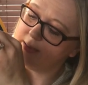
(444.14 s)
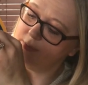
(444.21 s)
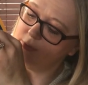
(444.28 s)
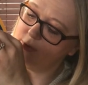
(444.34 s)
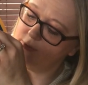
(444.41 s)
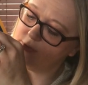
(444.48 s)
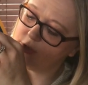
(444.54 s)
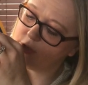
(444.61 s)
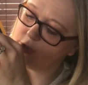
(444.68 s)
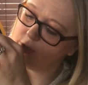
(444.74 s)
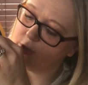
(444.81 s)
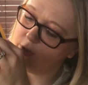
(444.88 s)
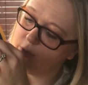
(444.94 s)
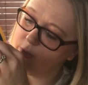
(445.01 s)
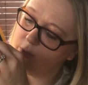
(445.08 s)
it moves
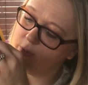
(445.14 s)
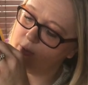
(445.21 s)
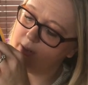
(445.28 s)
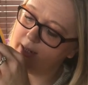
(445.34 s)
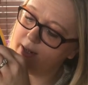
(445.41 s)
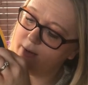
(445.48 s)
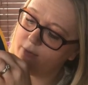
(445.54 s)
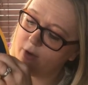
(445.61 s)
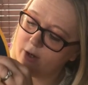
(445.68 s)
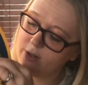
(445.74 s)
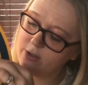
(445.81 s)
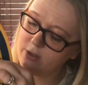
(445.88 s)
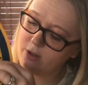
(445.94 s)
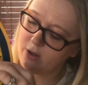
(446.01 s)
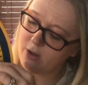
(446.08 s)
slowly
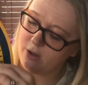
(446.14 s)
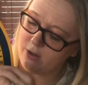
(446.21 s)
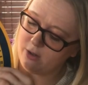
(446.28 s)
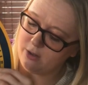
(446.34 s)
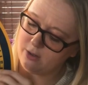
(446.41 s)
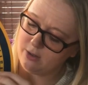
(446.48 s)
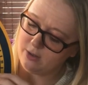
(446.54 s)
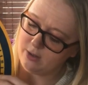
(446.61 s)
around the clock